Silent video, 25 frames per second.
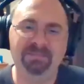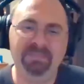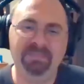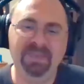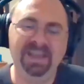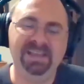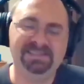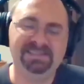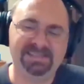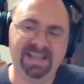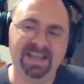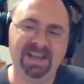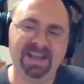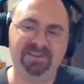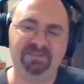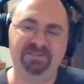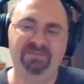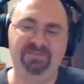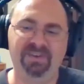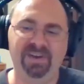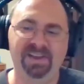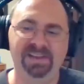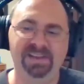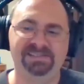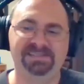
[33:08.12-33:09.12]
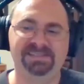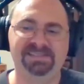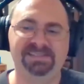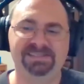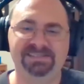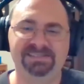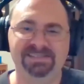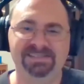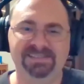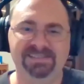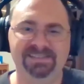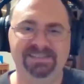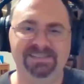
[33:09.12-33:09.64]
to make
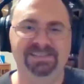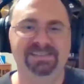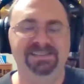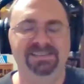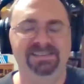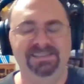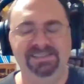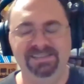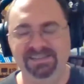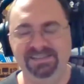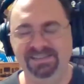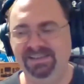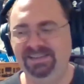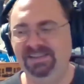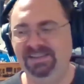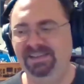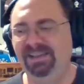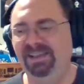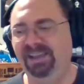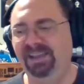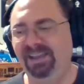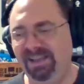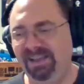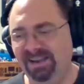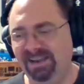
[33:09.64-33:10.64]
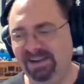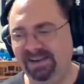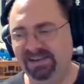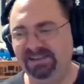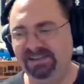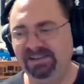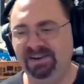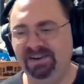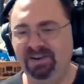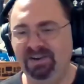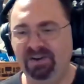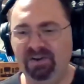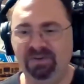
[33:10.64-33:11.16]
sacrifices. And,
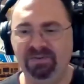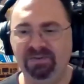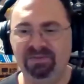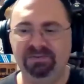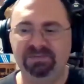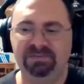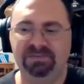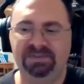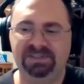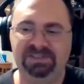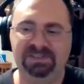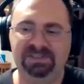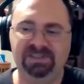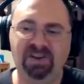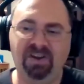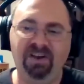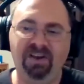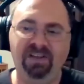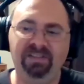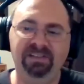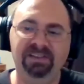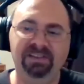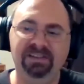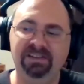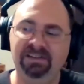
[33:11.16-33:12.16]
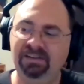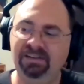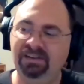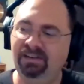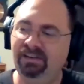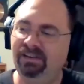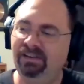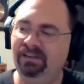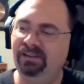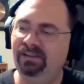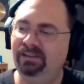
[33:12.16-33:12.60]
the Shaolin